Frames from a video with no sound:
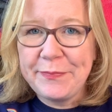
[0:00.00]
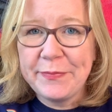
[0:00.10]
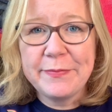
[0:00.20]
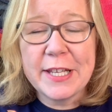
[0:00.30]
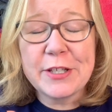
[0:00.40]

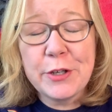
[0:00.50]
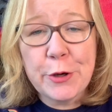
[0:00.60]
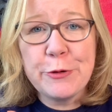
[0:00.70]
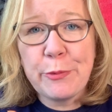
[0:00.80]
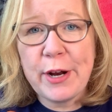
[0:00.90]
There's
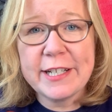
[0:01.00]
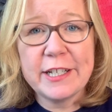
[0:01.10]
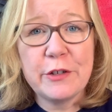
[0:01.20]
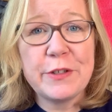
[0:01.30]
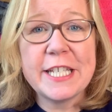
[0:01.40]
no
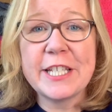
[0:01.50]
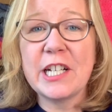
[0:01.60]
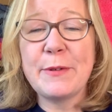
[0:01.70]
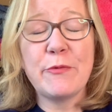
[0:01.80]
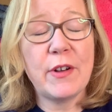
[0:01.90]
pressure. This is going to
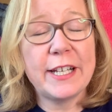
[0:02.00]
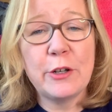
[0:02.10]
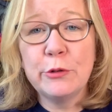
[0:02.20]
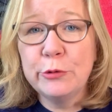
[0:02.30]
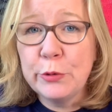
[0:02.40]
be running
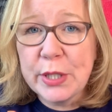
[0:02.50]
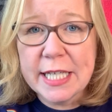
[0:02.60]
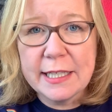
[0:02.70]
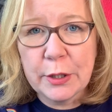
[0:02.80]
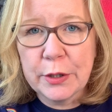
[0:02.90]
all
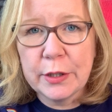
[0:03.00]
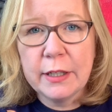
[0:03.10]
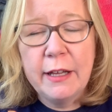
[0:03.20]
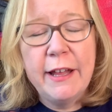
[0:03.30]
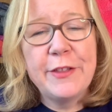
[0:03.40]
year long.
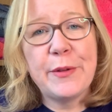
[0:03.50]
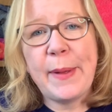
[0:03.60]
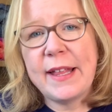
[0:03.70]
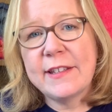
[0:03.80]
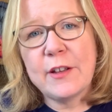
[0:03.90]
The
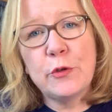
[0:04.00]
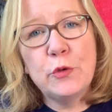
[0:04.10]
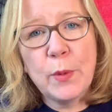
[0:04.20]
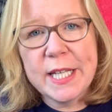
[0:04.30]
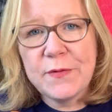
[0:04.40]
patterns are
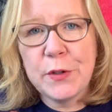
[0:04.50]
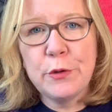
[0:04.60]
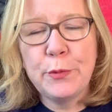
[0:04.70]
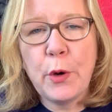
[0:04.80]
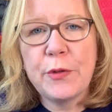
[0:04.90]
always
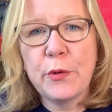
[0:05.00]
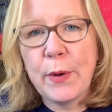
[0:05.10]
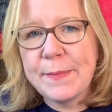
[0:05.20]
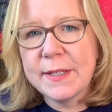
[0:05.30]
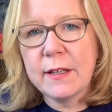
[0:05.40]
viewable on the
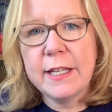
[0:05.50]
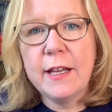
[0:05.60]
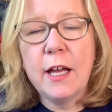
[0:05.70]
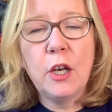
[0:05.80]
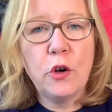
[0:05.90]
website,
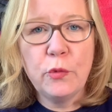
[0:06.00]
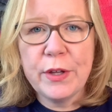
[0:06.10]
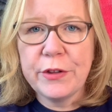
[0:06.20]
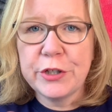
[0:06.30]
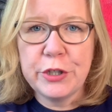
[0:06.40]
along with
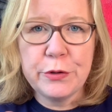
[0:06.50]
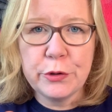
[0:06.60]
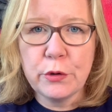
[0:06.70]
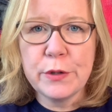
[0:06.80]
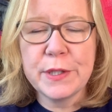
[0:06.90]
the
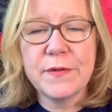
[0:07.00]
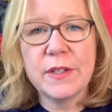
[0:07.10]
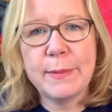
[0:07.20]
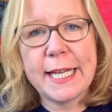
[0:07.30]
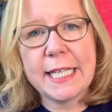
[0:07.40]
tutorials for the
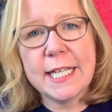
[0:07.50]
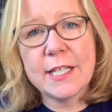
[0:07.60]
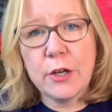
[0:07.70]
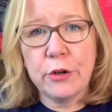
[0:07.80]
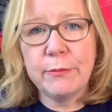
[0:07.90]

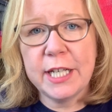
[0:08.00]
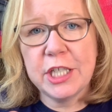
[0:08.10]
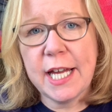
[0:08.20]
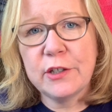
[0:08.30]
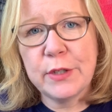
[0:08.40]
blankets on my
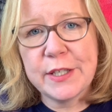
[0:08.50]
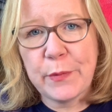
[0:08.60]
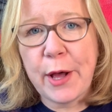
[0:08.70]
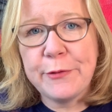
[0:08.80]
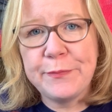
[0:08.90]
channel as
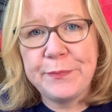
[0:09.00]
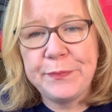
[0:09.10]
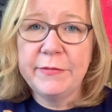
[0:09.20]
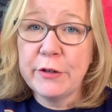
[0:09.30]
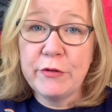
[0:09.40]
well.
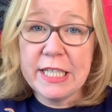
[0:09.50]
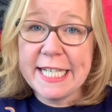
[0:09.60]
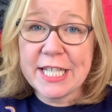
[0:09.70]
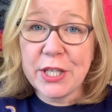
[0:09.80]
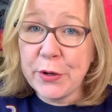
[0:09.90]
There really
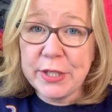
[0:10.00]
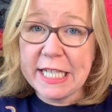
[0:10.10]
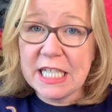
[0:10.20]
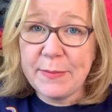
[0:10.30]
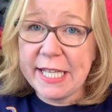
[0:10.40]
is no
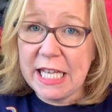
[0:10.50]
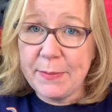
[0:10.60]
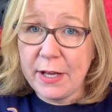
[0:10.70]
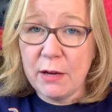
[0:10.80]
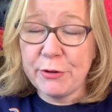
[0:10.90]
need to be
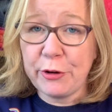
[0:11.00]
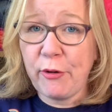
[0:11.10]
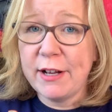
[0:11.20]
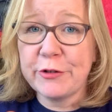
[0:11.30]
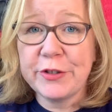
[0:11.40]
keeping up with the
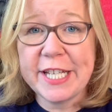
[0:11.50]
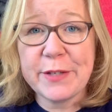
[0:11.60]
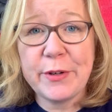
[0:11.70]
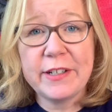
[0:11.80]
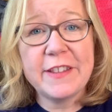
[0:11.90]
crowd on this
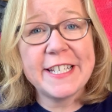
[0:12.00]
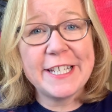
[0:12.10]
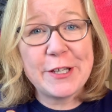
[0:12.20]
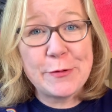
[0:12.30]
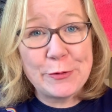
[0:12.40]
one. This
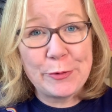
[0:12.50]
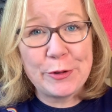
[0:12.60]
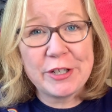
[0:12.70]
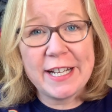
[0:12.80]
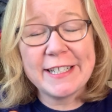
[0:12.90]
is your
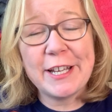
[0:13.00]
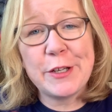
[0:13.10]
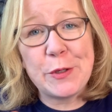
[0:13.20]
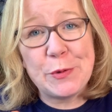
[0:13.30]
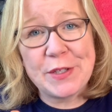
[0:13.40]
project
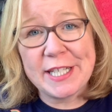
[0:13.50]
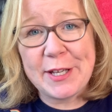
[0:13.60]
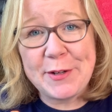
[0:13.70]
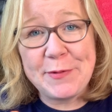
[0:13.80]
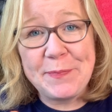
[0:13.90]
and yours
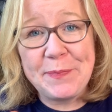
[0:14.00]
alone.